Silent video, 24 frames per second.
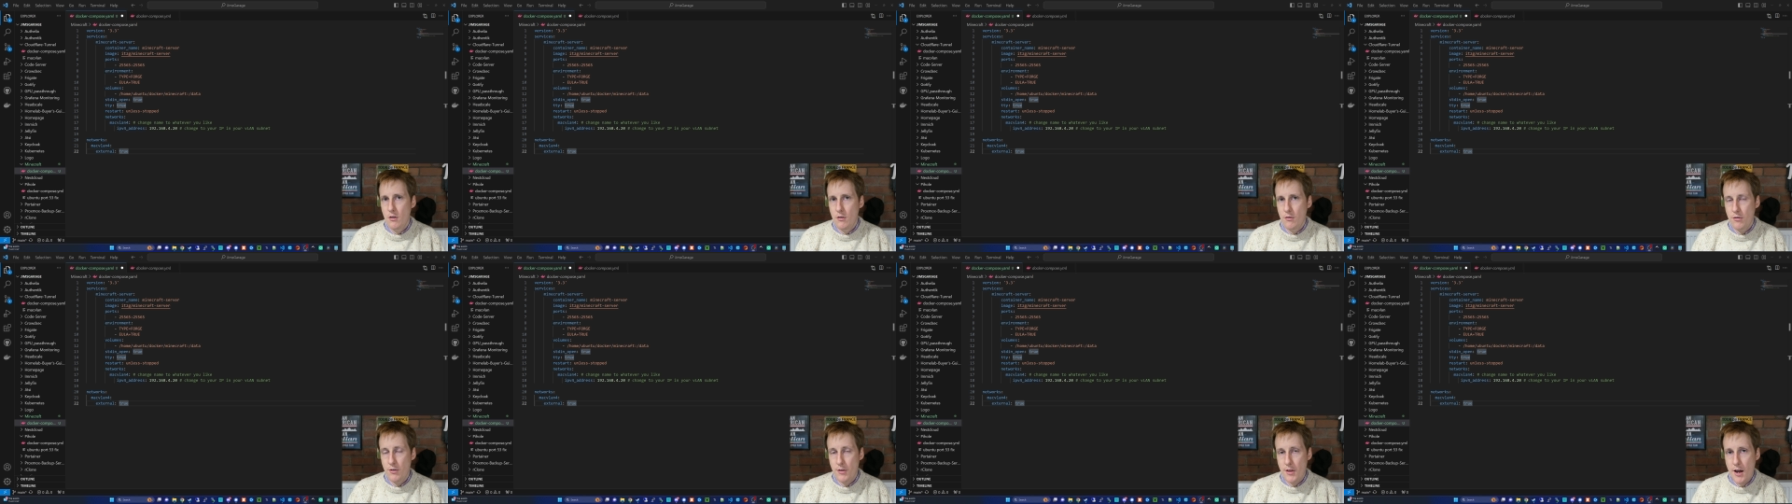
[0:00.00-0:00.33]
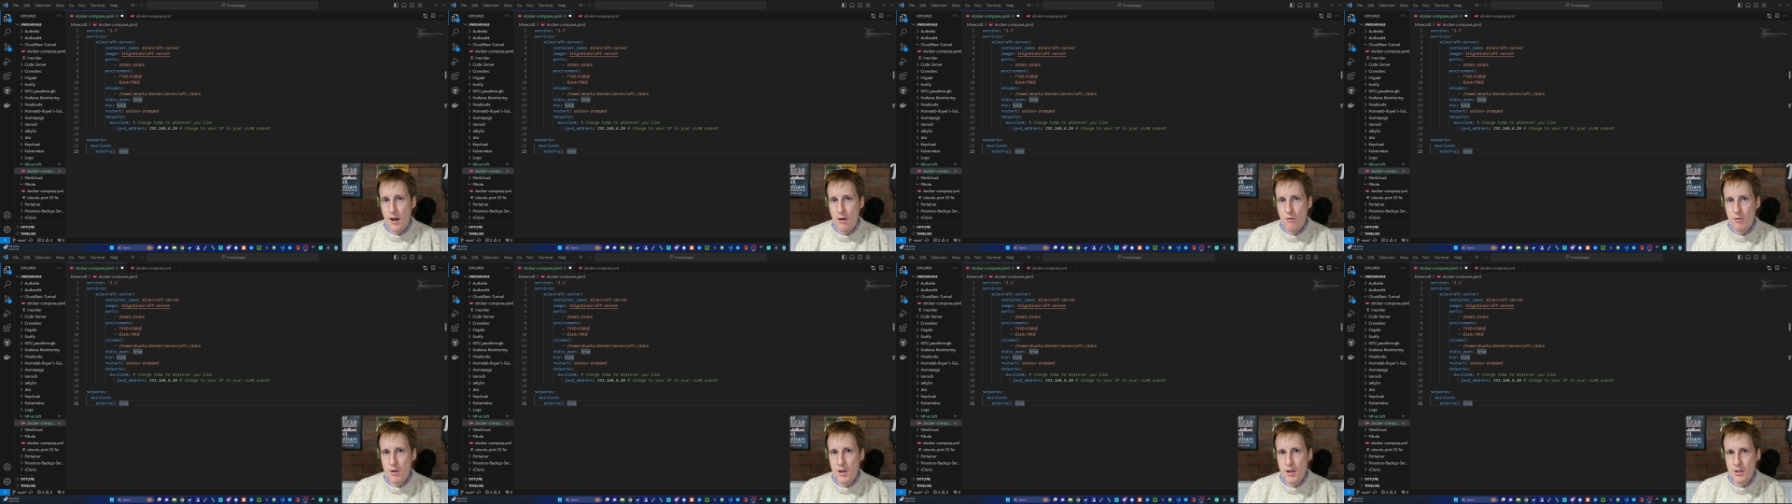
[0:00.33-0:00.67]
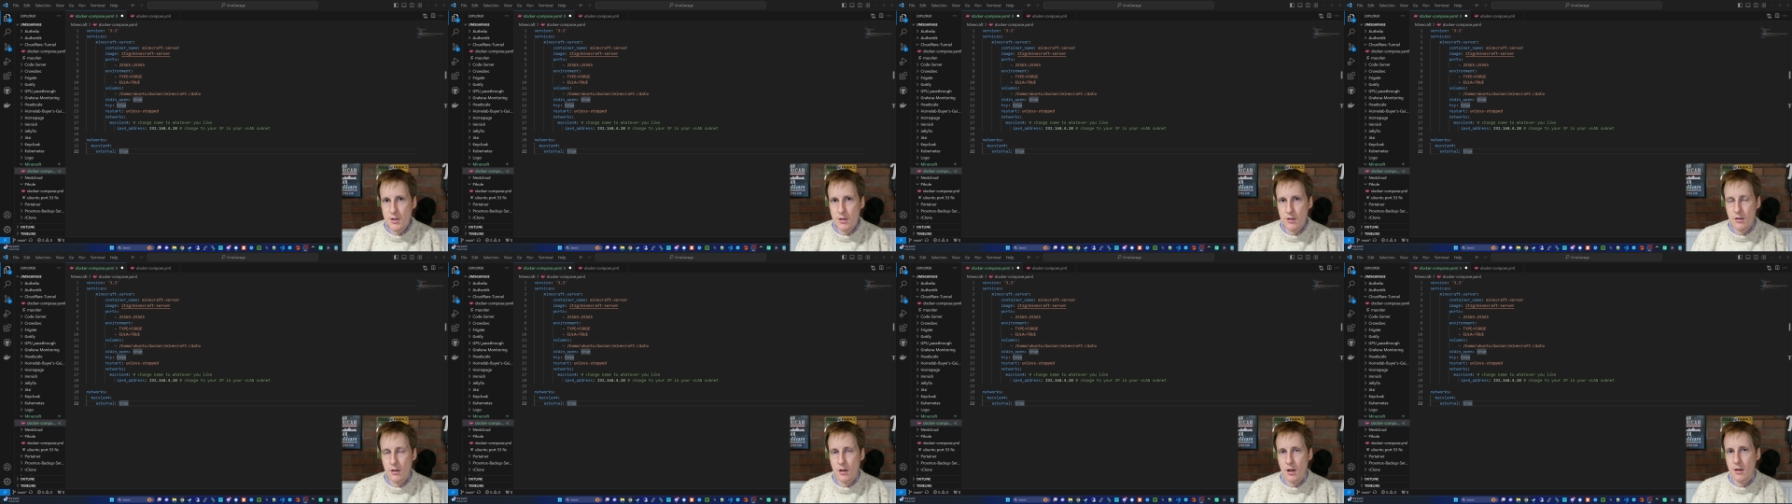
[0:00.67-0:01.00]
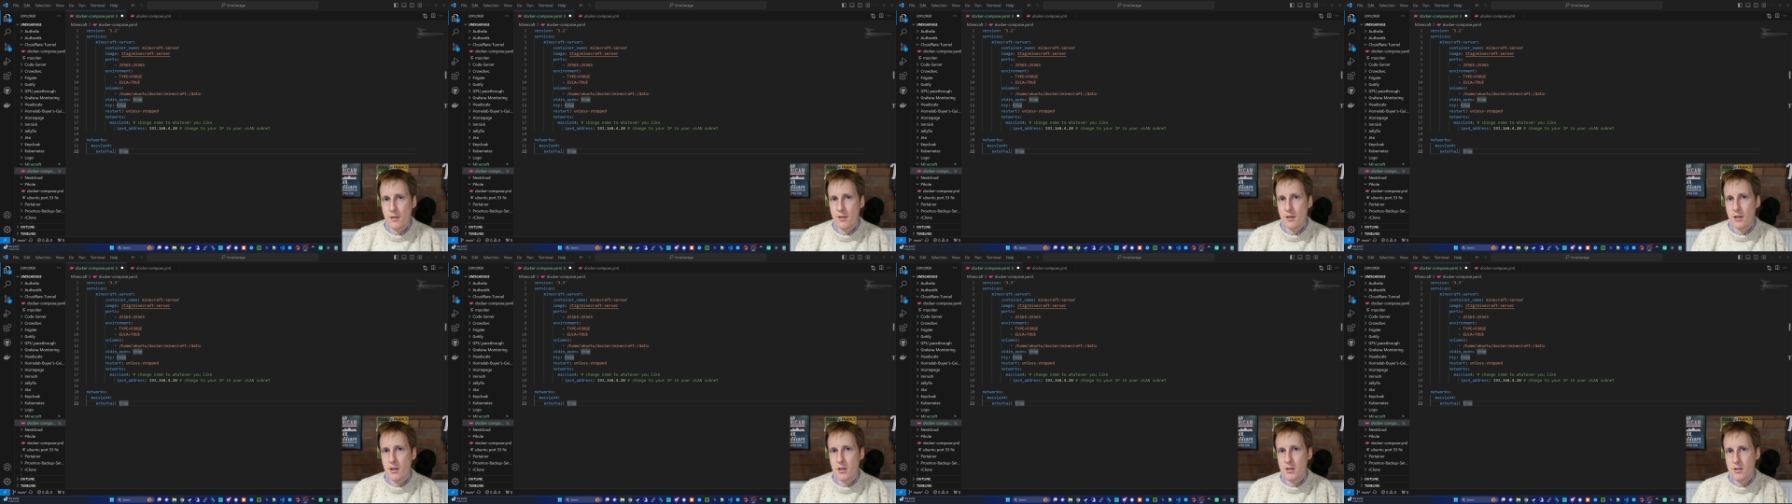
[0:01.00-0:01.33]
For that reason,
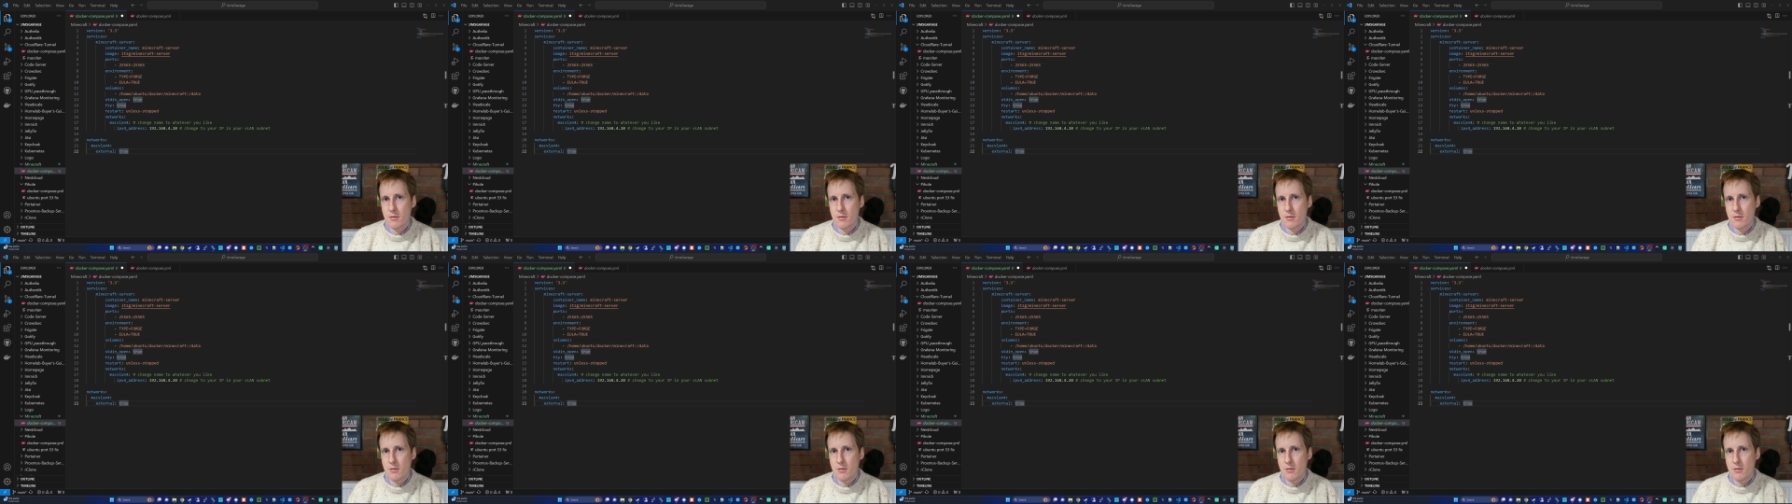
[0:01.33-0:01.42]
I think